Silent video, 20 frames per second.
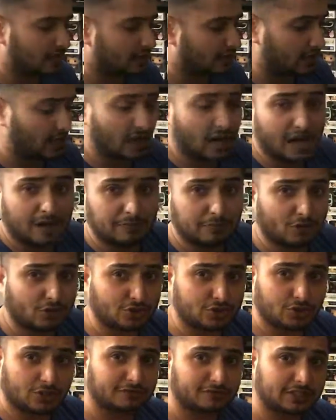I'm not
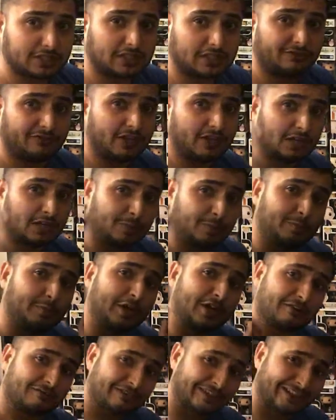sure if it's still available,
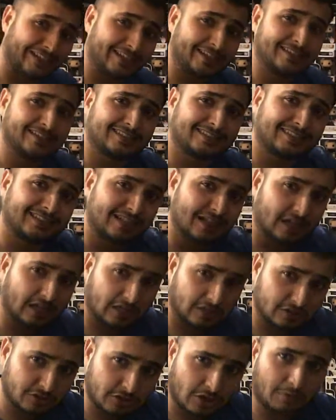but if it is,
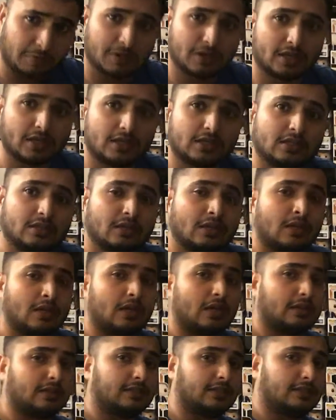I'll drop a link
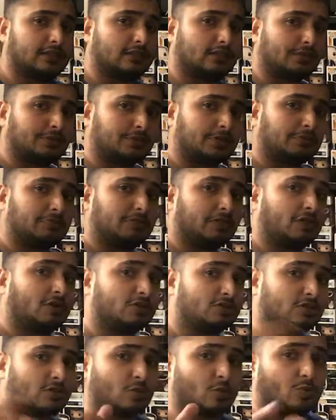in the description below
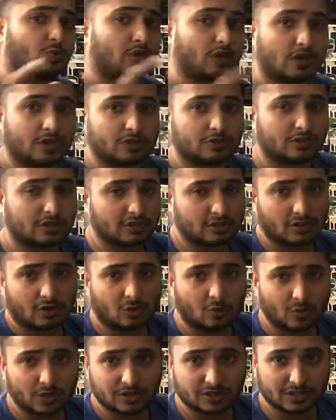so you can know
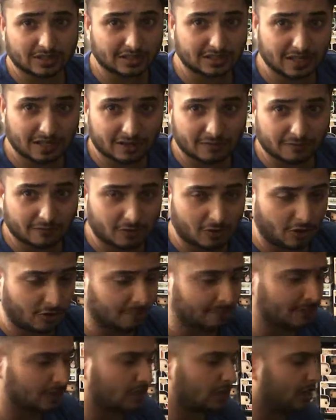where you can get it
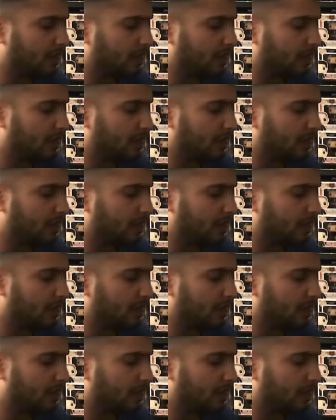from.